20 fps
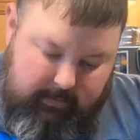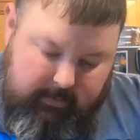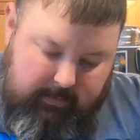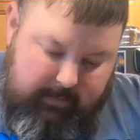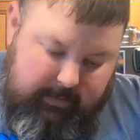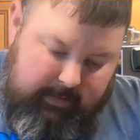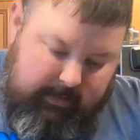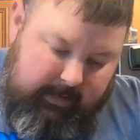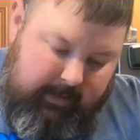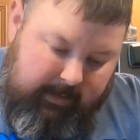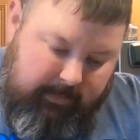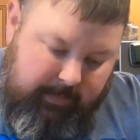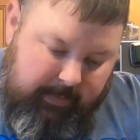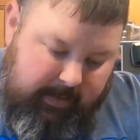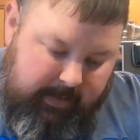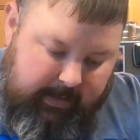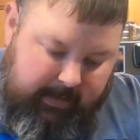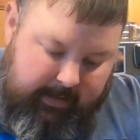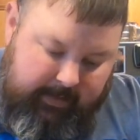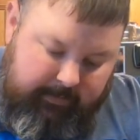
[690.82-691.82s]
I happen
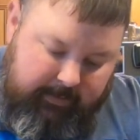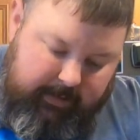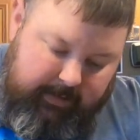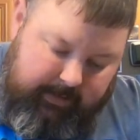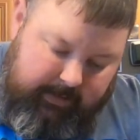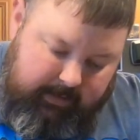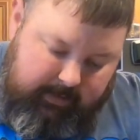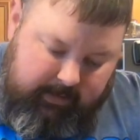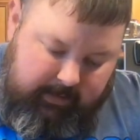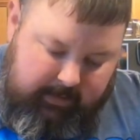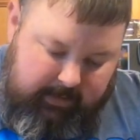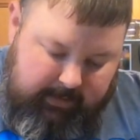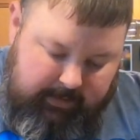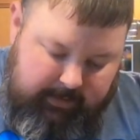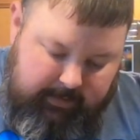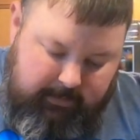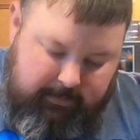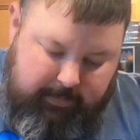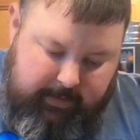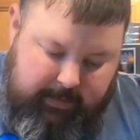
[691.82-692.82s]
to have just a
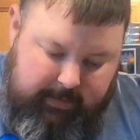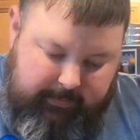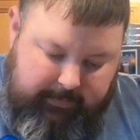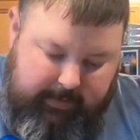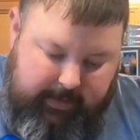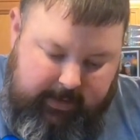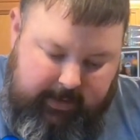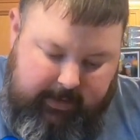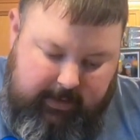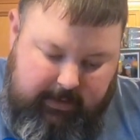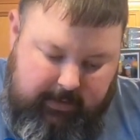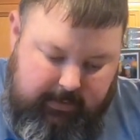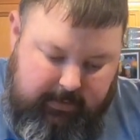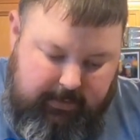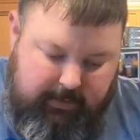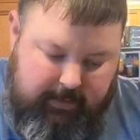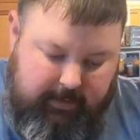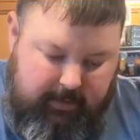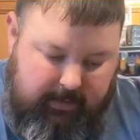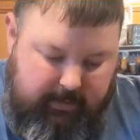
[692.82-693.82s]
little bit of
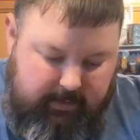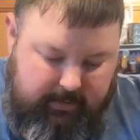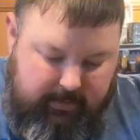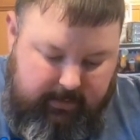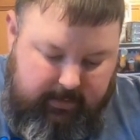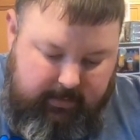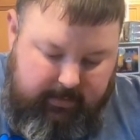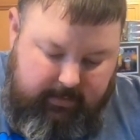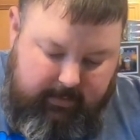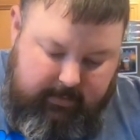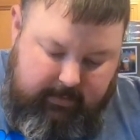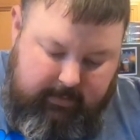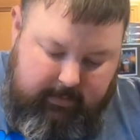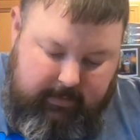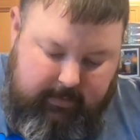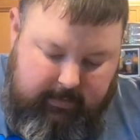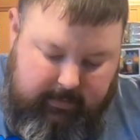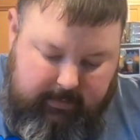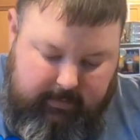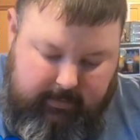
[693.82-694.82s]
extra
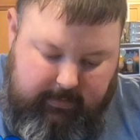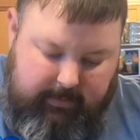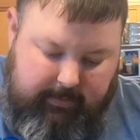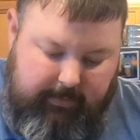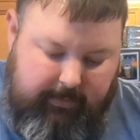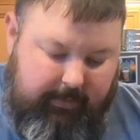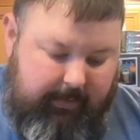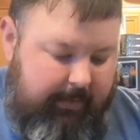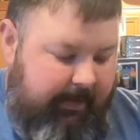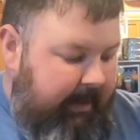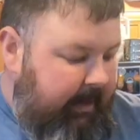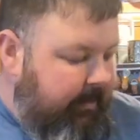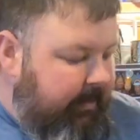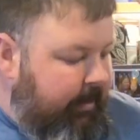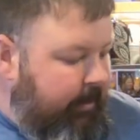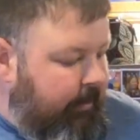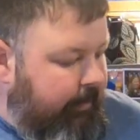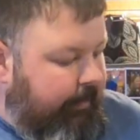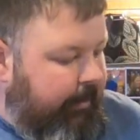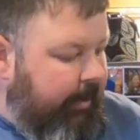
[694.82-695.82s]
salmon
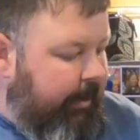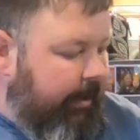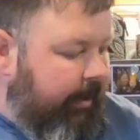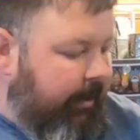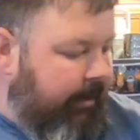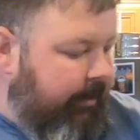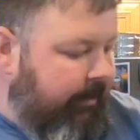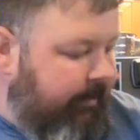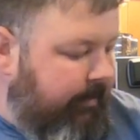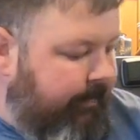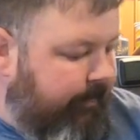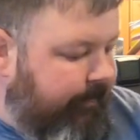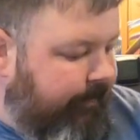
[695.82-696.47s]
over here.